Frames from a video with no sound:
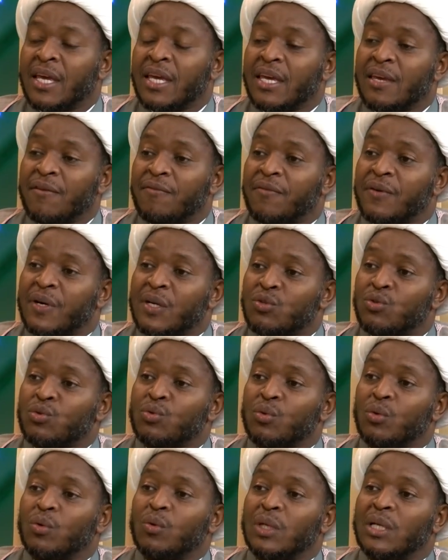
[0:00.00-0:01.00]
If
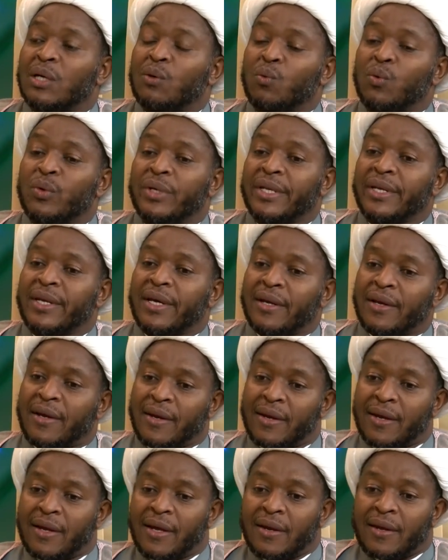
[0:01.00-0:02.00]
Rasulullah wouldn't
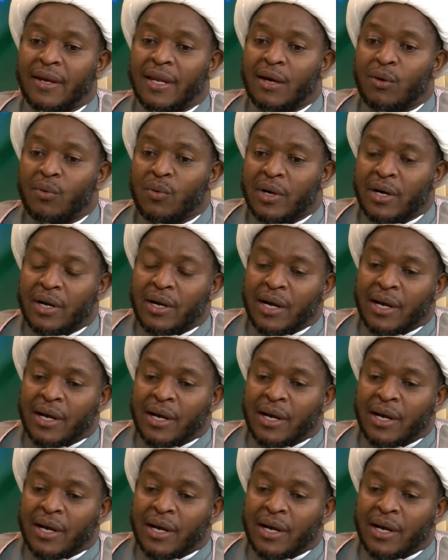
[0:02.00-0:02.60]
allow